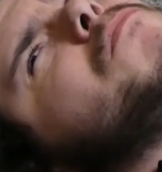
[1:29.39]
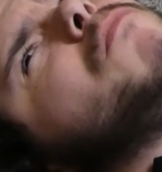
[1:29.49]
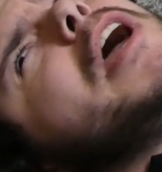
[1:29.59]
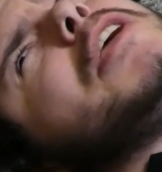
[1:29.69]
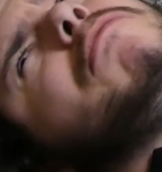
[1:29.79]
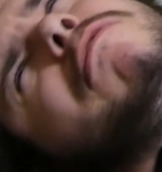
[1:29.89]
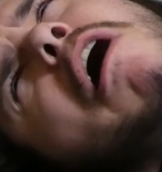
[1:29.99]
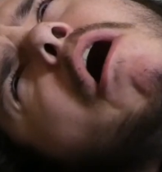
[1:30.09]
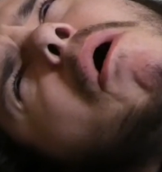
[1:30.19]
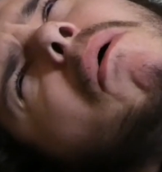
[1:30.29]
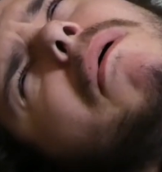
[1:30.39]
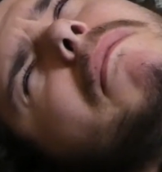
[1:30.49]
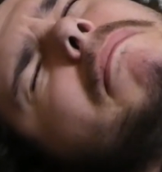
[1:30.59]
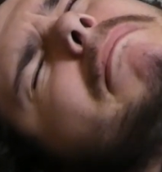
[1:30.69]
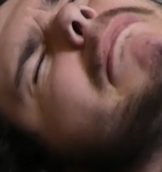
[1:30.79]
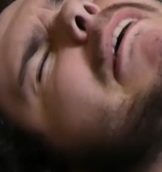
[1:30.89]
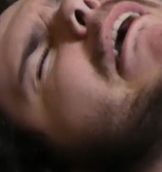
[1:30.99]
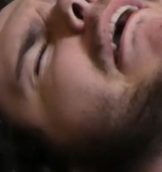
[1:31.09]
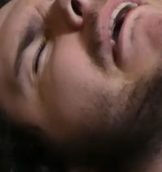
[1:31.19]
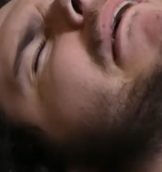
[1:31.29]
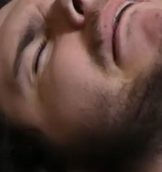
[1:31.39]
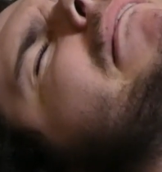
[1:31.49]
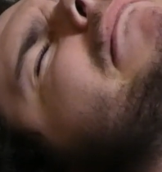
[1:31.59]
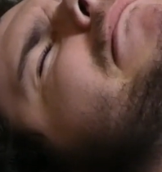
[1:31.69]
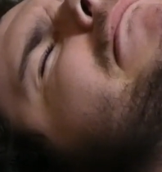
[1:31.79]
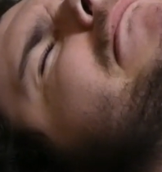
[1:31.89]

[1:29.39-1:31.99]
way, you know. Oh.